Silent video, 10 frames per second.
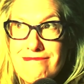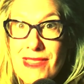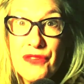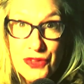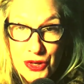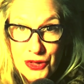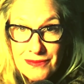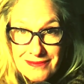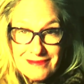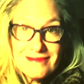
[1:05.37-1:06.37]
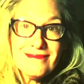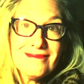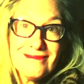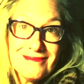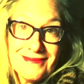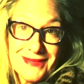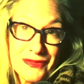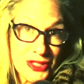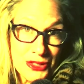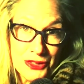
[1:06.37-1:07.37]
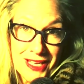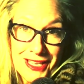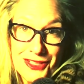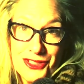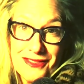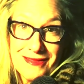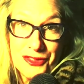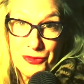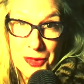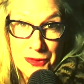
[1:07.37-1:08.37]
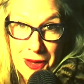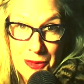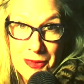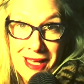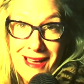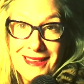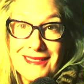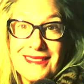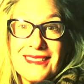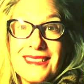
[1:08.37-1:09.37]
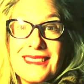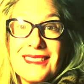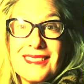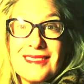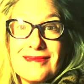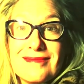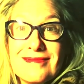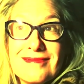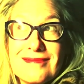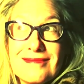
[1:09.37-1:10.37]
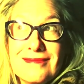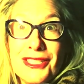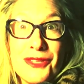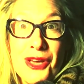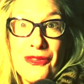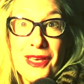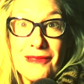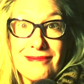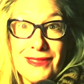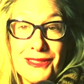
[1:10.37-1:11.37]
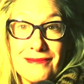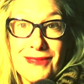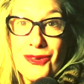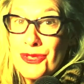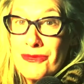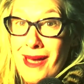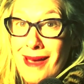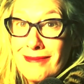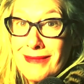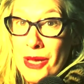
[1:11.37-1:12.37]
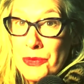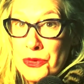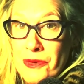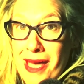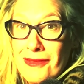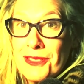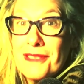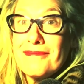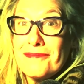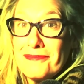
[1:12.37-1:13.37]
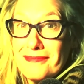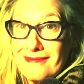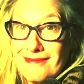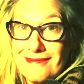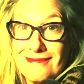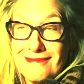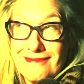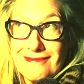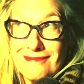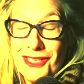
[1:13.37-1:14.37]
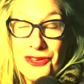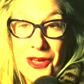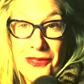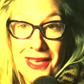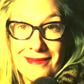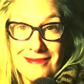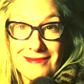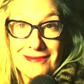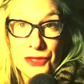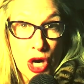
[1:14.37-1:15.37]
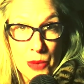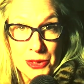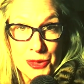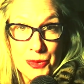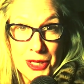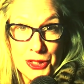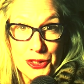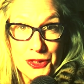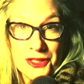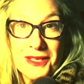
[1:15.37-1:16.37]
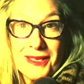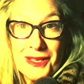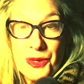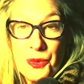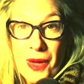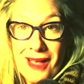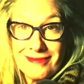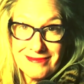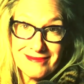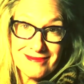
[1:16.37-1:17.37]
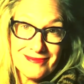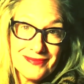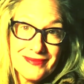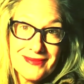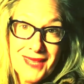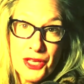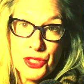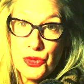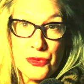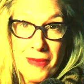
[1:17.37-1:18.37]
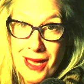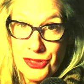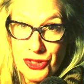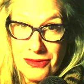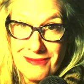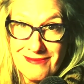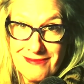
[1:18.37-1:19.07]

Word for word: If you're of a certain age and you've been around the block, you know that what goes around comes around. You know that karma's a bitch. Well, I just remind you